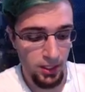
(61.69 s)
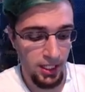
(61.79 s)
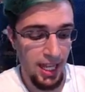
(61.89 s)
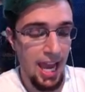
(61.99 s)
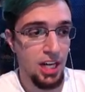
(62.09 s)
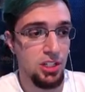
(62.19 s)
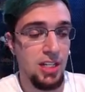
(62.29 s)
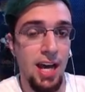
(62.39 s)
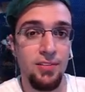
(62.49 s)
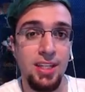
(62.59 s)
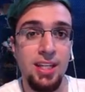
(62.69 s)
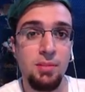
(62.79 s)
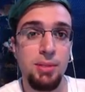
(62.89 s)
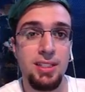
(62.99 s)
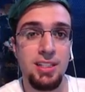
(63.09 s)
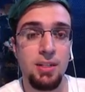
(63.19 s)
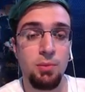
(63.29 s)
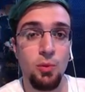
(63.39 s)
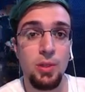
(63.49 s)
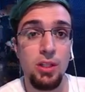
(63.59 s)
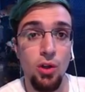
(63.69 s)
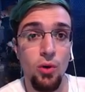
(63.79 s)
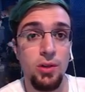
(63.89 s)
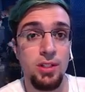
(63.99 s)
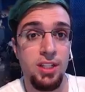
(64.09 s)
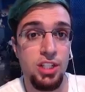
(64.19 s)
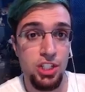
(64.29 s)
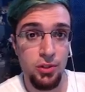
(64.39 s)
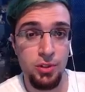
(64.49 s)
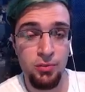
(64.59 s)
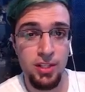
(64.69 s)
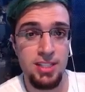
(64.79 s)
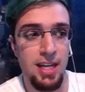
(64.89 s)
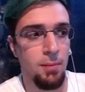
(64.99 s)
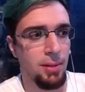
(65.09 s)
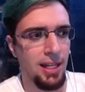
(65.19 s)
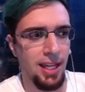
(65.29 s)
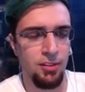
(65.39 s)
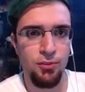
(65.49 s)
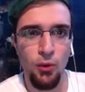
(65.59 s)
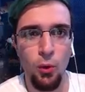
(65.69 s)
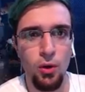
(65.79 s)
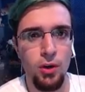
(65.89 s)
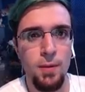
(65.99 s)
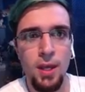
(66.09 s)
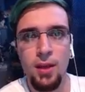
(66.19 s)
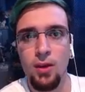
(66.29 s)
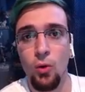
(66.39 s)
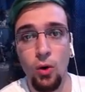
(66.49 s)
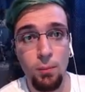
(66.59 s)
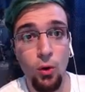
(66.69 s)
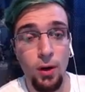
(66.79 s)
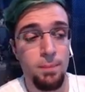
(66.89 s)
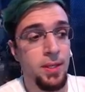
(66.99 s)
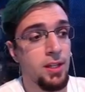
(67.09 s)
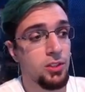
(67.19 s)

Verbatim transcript: can actually have a Keyblade setup where we lower the general defense down by like four or more.